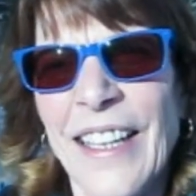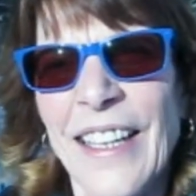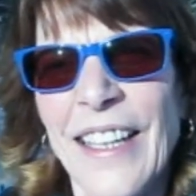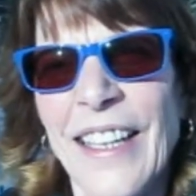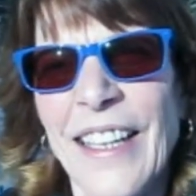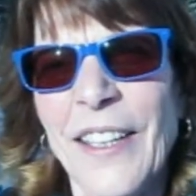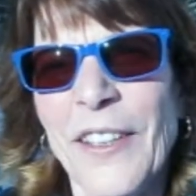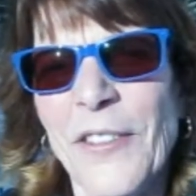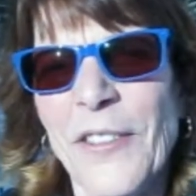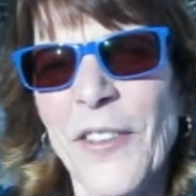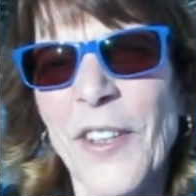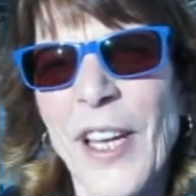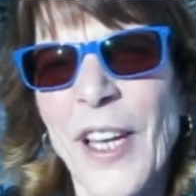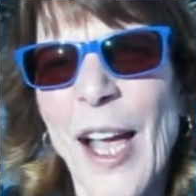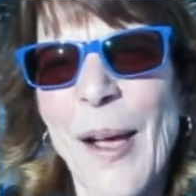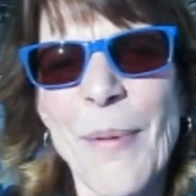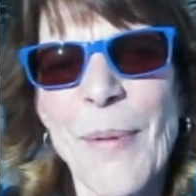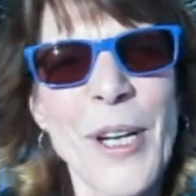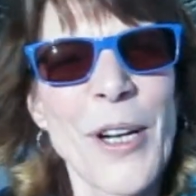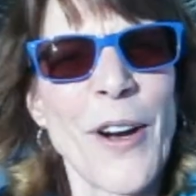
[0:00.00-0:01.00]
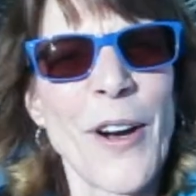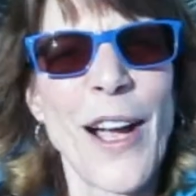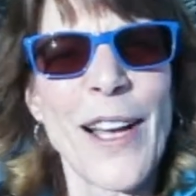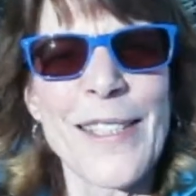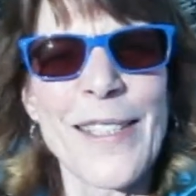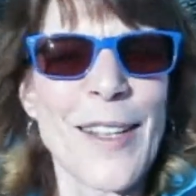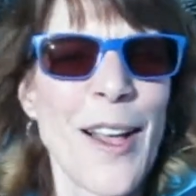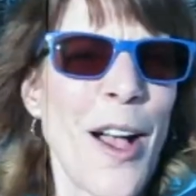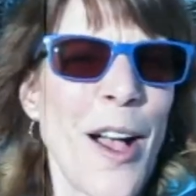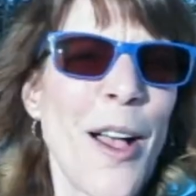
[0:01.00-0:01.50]
If you come
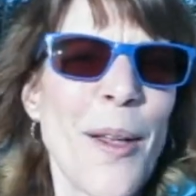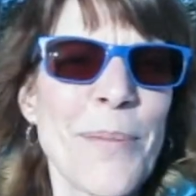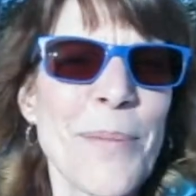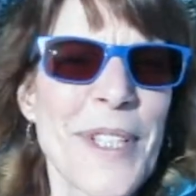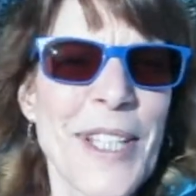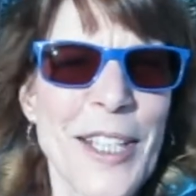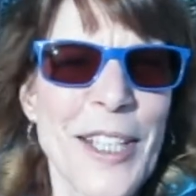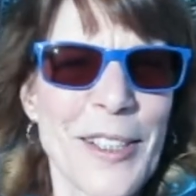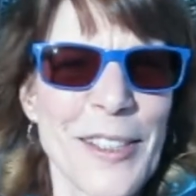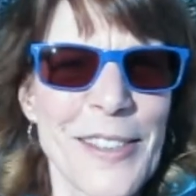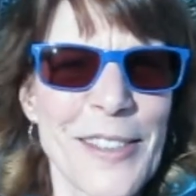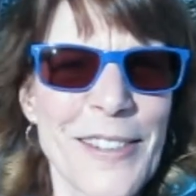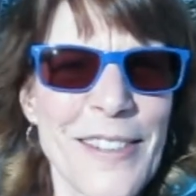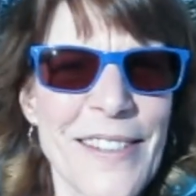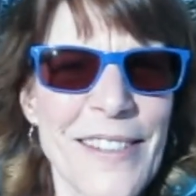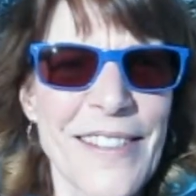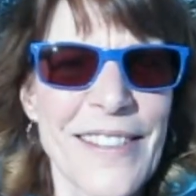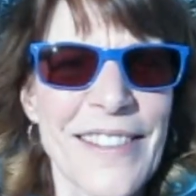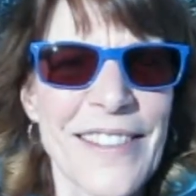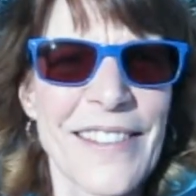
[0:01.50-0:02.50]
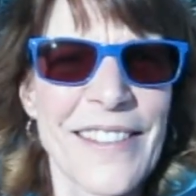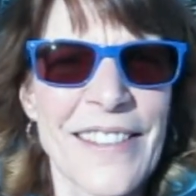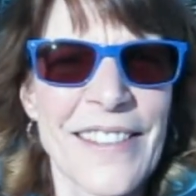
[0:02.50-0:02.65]
across obstacles,